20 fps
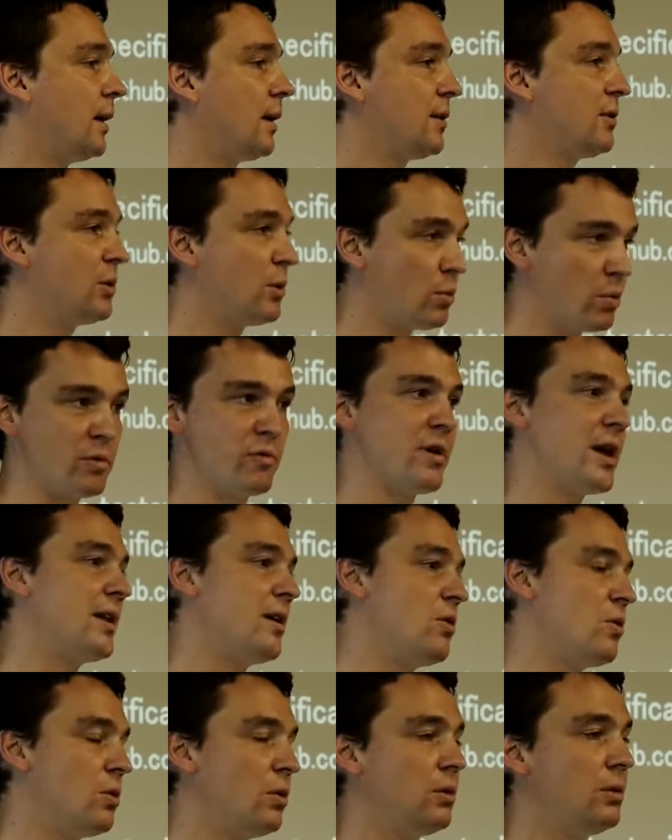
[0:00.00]
So we ran a
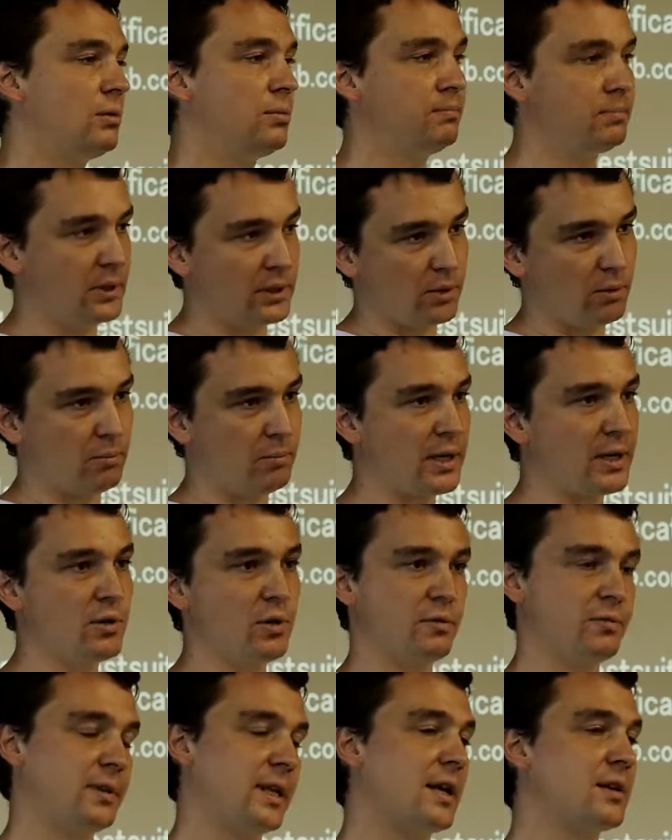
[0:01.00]
whole bunch
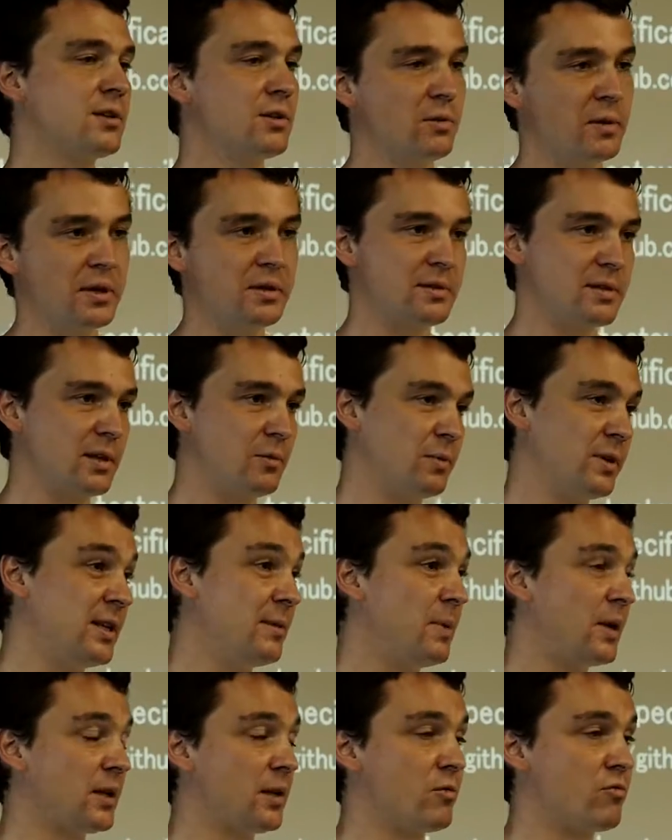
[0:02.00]
of test suites that we
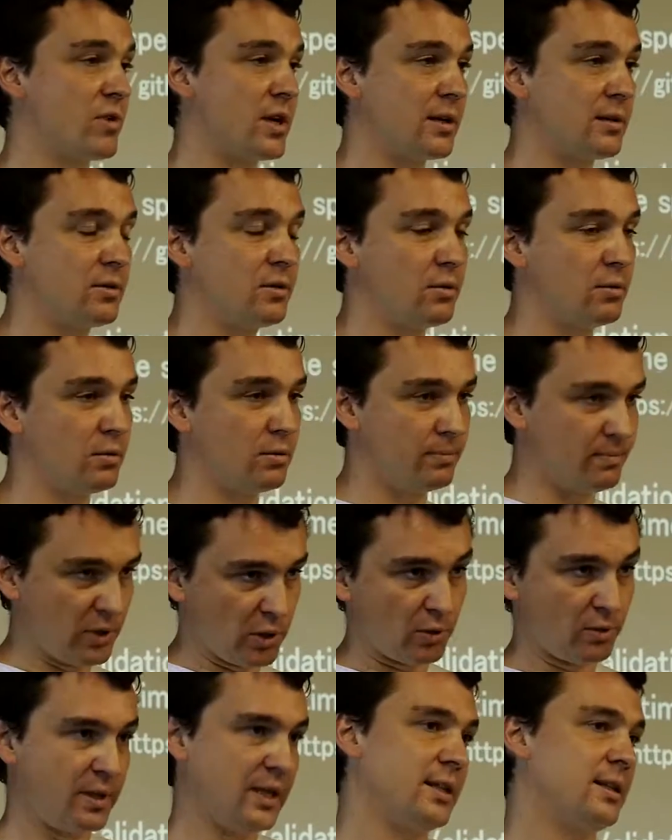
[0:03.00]
typically run to
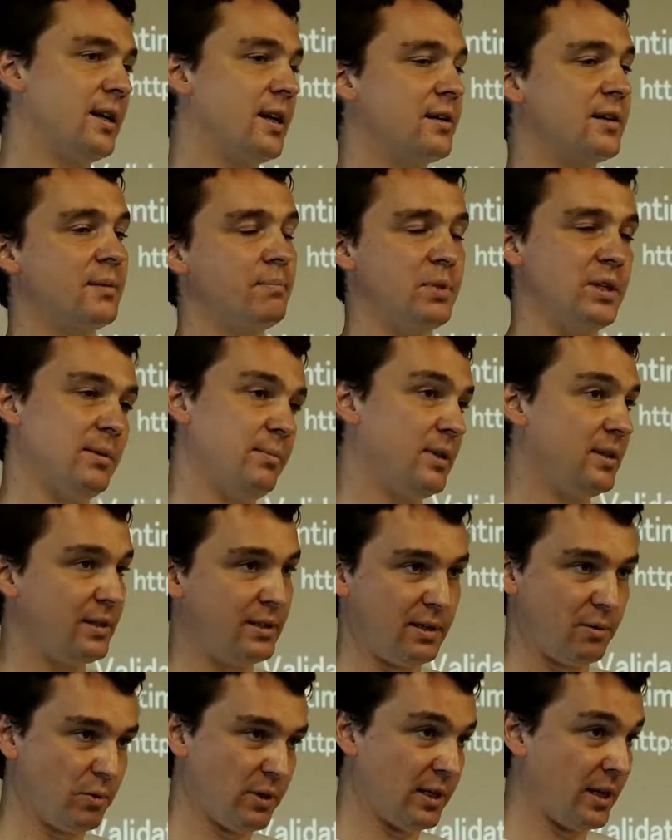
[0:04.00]
declare
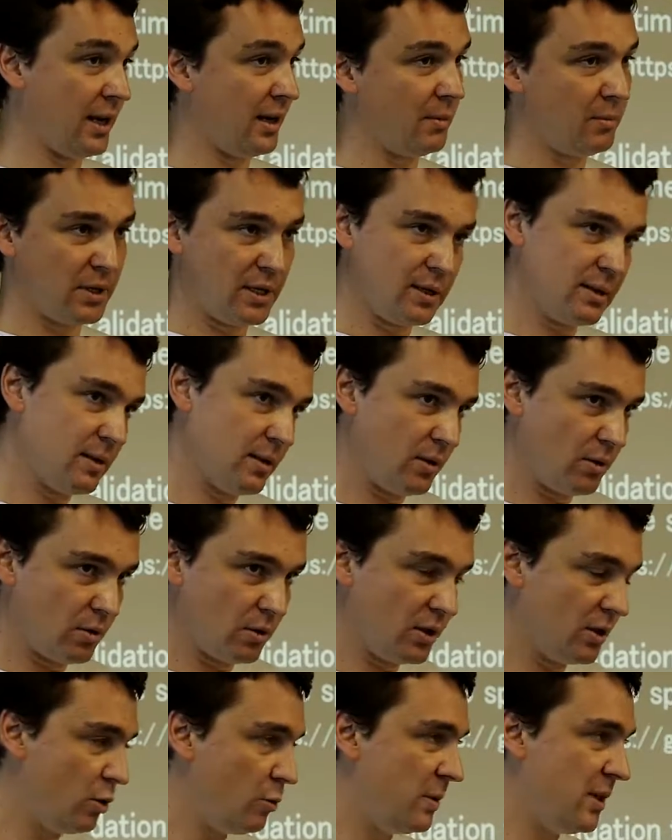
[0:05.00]
compatibility with anybody's
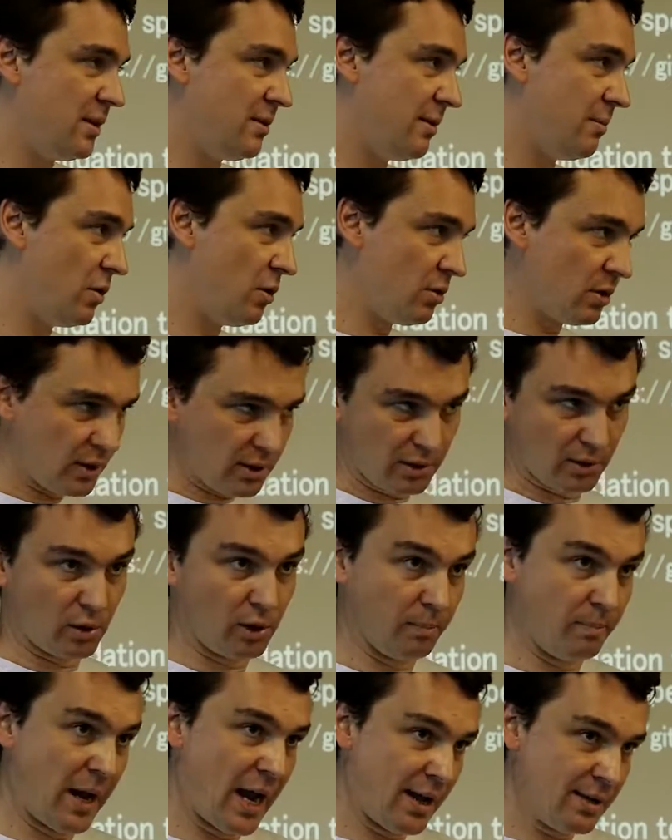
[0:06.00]
Hadoop distribution. It
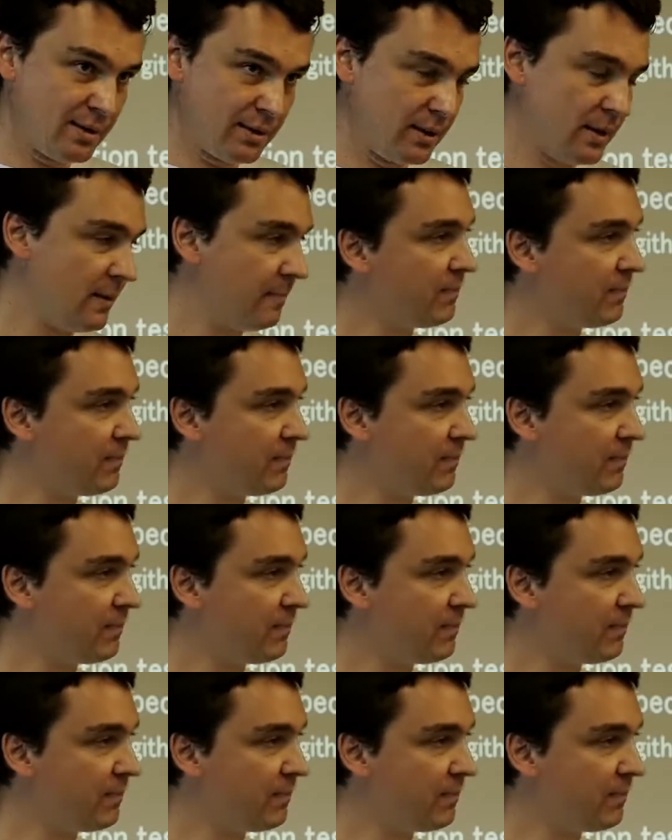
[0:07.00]
all passed.